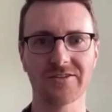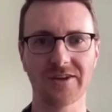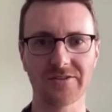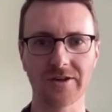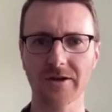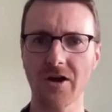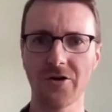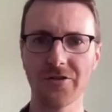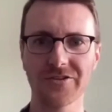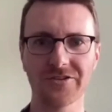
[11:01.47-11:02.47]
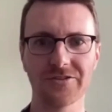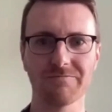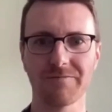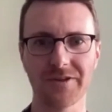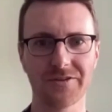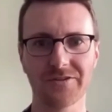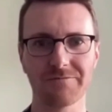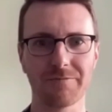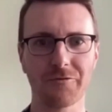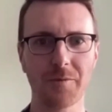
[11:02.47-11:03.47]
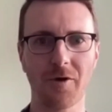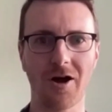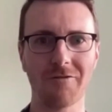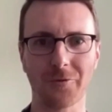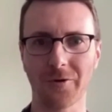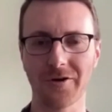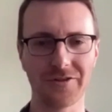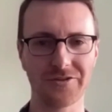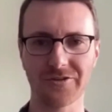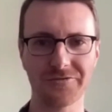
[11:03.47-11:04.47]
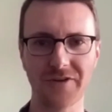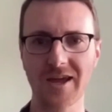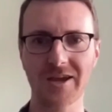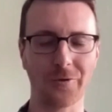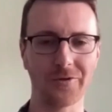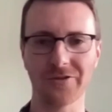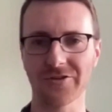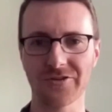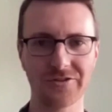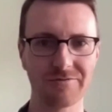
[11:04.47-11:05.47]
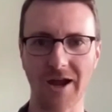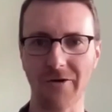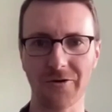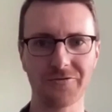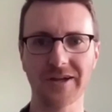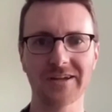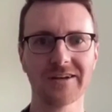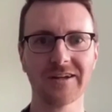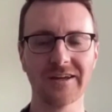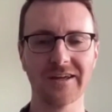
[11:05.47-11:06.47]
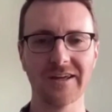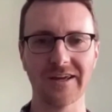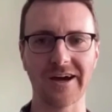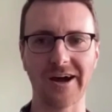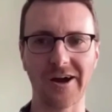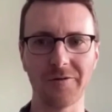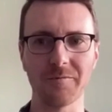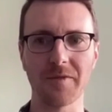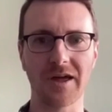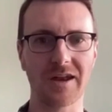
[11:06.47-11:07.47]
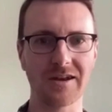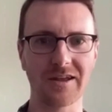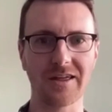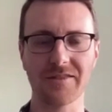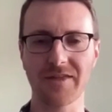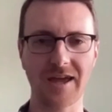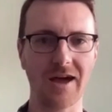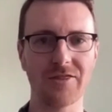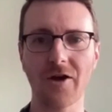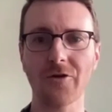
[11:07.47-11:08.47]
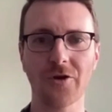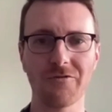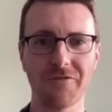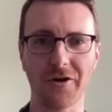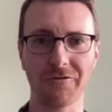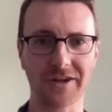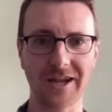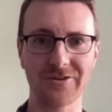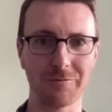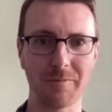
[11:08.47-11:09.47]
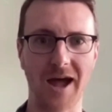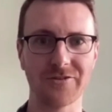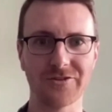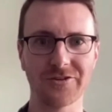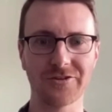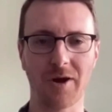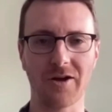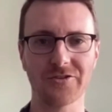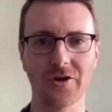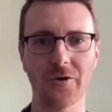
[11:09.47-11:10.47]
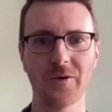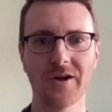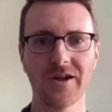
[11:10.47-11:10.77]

says like, oh, this is a ripoff, or this is fake, or this is counterfeit. And they also have verification badges as well. So